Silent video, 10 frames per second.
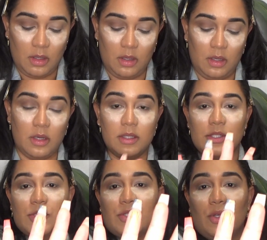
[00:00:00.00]
Oh,
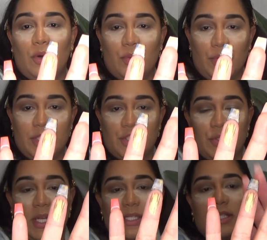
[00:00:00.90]
so rich.
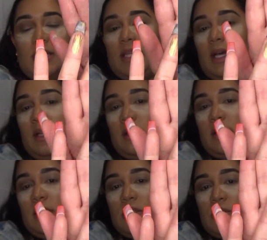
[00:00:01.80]
You guys see that?
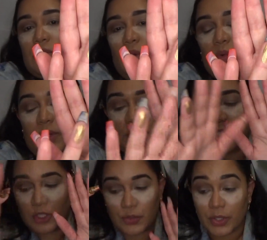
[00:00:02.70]
So rich
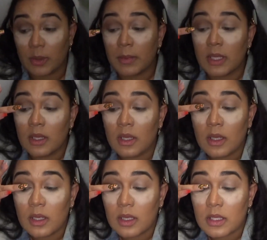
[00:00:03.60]
and creamy.
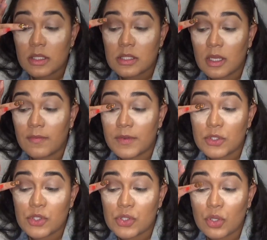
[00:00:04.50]
His stuff is
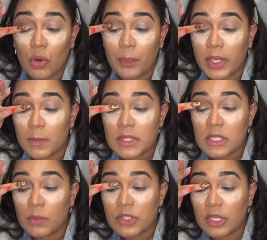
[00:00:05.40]
so
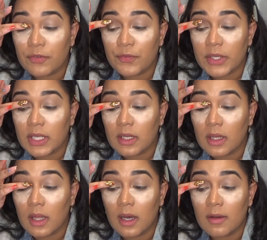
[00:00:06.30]
pigmented, which I
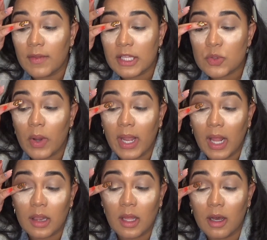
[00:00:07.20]
freaking love. That's why I
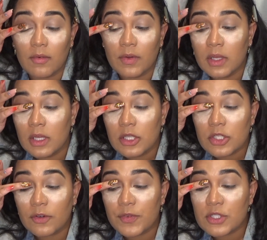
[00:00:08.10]
love
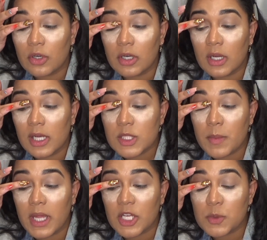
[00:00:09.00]
Jeffree Star
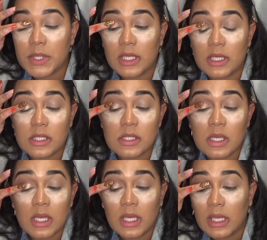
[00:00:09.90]
Cosmetics, because
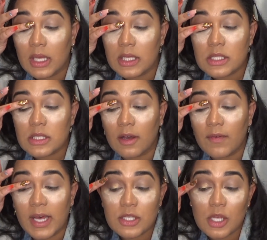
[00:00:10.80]
his
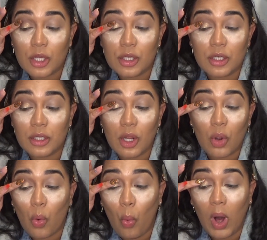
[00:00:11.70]
stuff has good
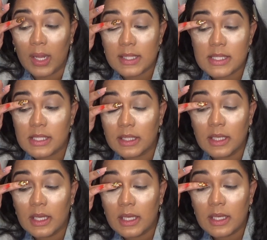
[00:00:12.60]
quality.
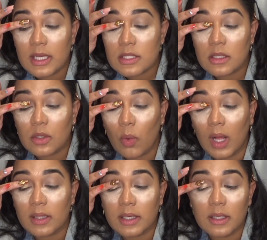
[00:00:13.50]
He has good
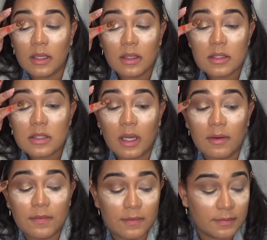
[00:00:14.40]
quality stuff.